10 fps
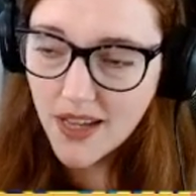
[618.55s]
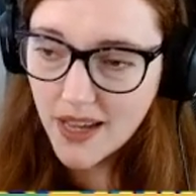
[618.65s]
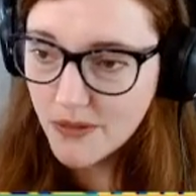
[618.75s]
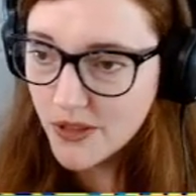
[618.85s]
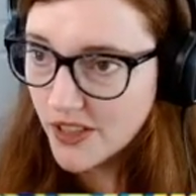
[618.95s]
I
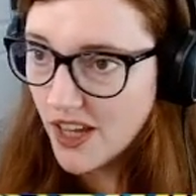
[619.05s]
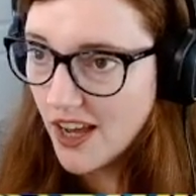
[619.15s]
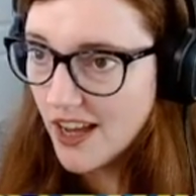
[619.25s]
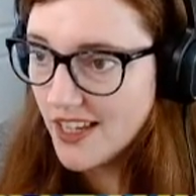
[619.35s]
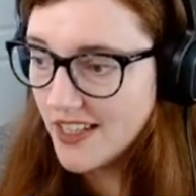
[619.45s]
am using
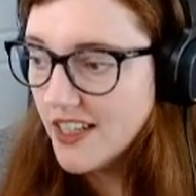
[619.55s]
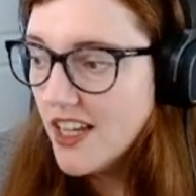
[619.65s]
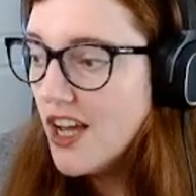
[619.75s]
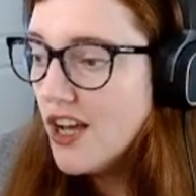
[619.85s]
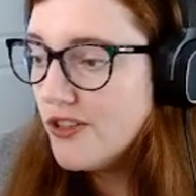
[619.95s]
her in
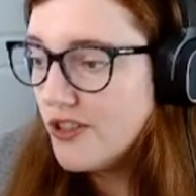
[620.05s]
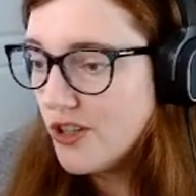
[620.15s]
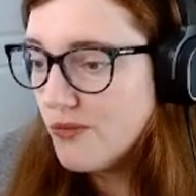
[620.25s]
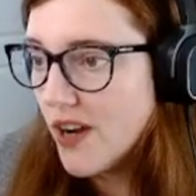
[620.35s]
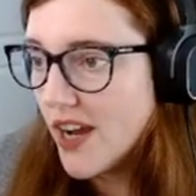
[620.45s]

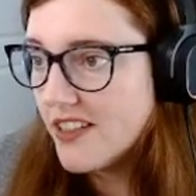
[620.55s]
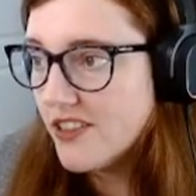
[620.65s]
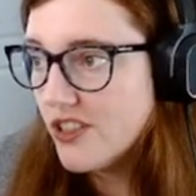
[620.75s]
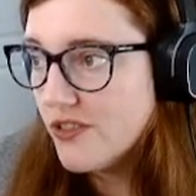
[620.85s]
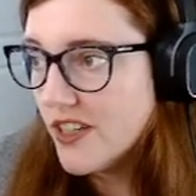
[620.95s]
Doom
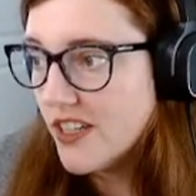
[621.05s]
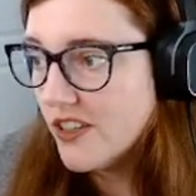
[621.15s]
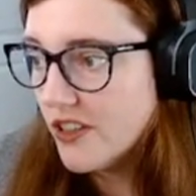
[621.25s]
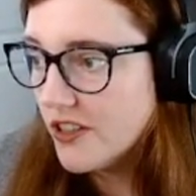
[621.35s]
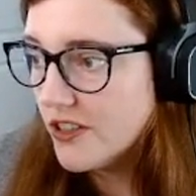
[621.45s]
Raids, she's really
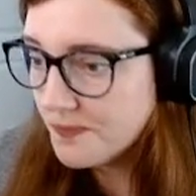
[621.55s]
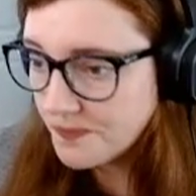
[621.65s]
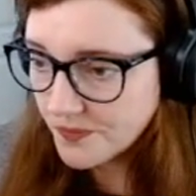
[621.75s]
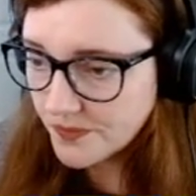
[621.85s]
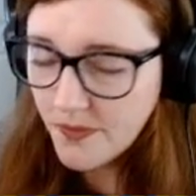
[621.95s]
good.
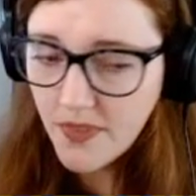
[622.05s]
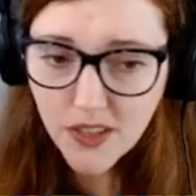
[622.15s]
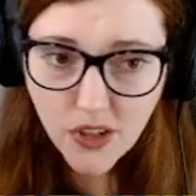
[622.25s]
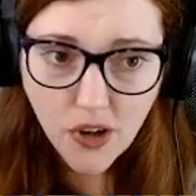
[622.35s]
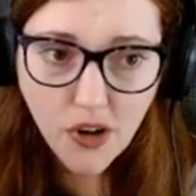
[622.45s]

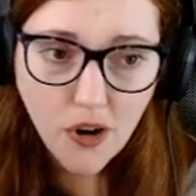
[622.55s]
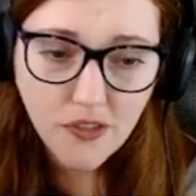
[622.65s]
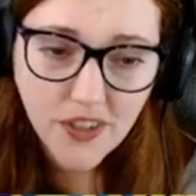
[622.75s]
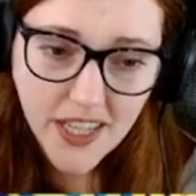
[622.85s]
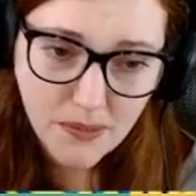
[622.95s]
Doc Ock
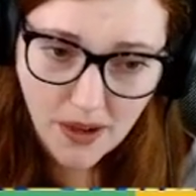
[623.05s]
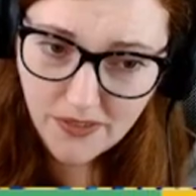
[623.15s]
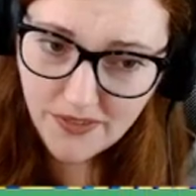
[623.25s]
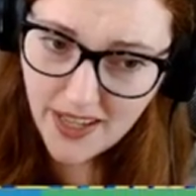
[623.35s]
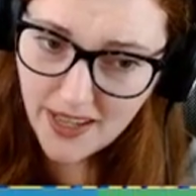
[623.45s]
for his
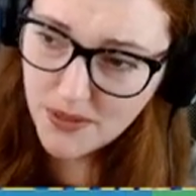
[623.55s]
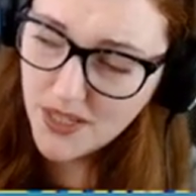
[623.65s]
buff flip.